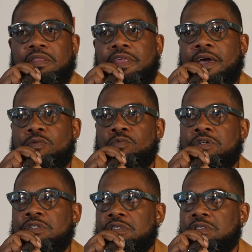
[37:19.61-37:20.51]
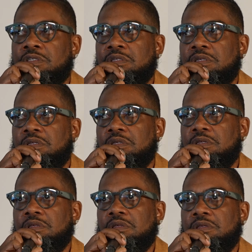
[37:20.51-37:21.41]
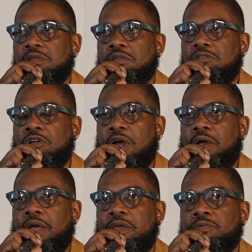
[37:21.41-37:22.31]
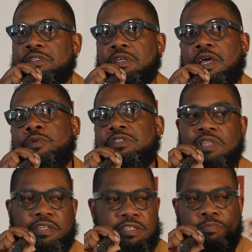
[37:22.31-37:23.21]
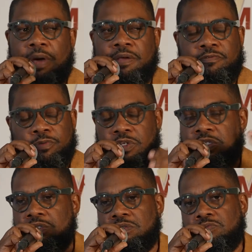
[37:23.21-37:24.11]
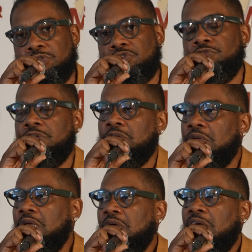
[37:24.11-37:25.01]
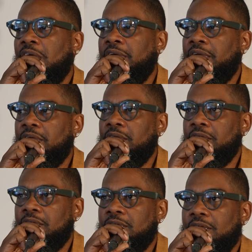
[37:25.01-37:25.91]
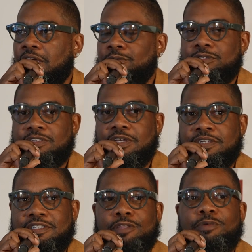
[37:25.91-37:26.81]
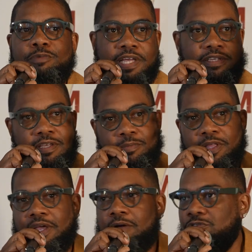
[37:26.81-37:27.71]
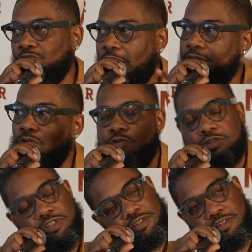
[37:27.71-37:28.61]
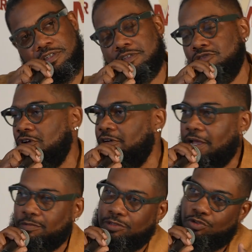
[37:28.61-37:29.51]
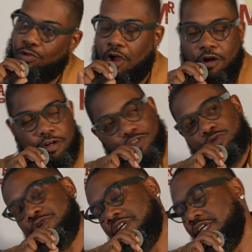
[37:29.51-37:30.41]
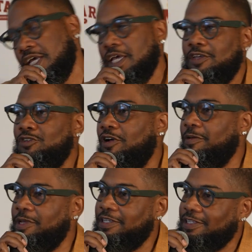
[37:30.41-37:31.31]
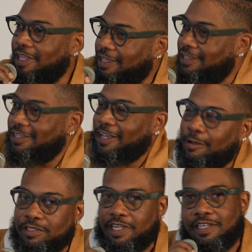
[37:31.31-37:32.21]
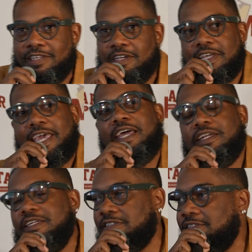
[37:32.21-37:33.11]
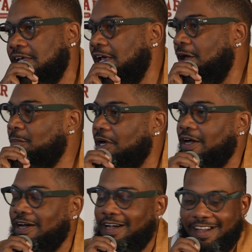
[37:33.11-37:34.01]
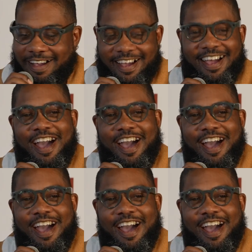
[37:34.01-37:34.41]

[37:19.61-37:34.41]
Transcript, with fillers: that was, you know, I, it was a, I went to like this mindfulness retreat and I was uh, telling people last time, like, I was riding horses, you know, and I was doing archery, you know what I mean? Like, I was like young Katniss. But, uh,